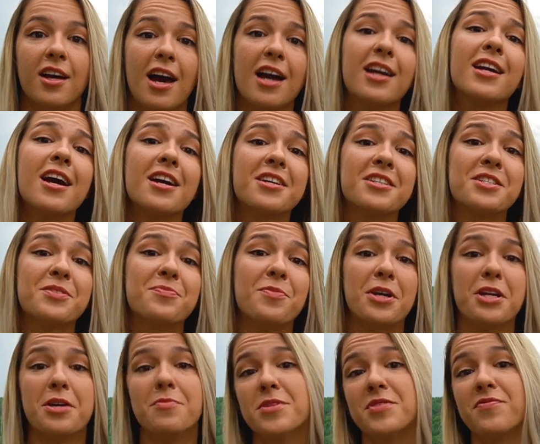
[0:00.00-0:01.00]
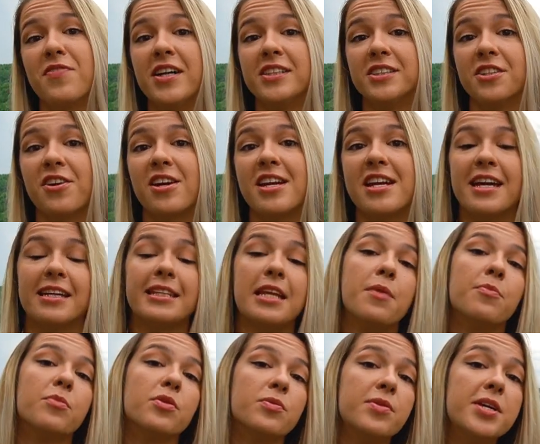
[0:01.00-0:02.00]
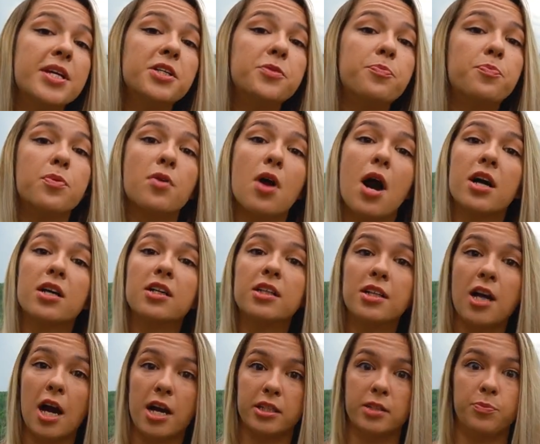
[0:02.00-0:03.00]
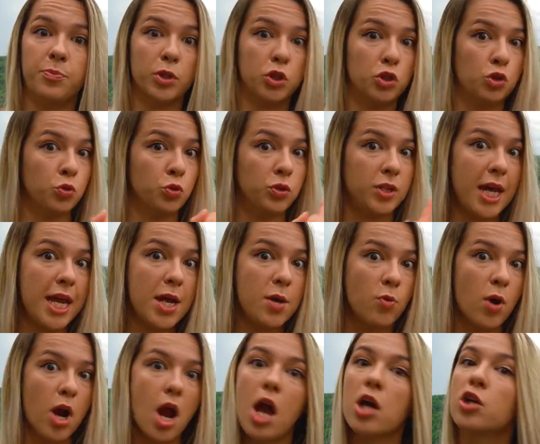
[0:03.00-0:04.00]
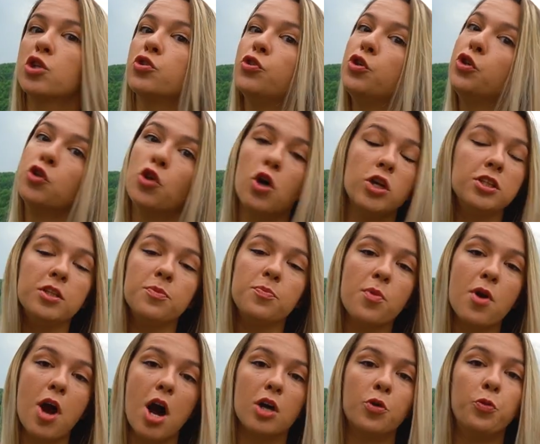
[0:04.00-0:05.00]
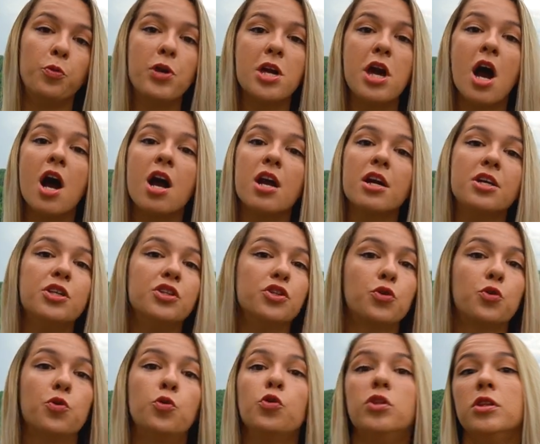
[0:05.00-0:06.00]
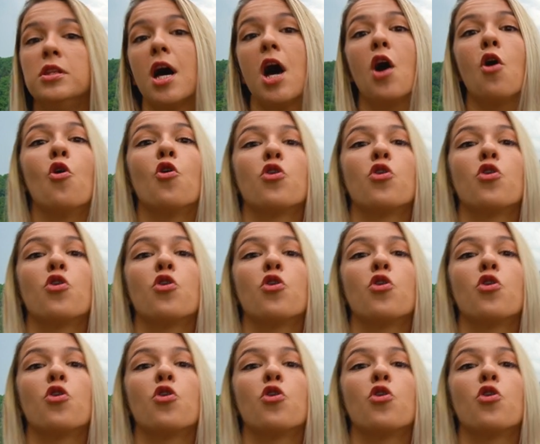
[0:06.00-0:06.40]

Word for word: Hi guys, my name is Valerie and I'm a real Prague guide, but today we're actually not in Prague, we are in Kutná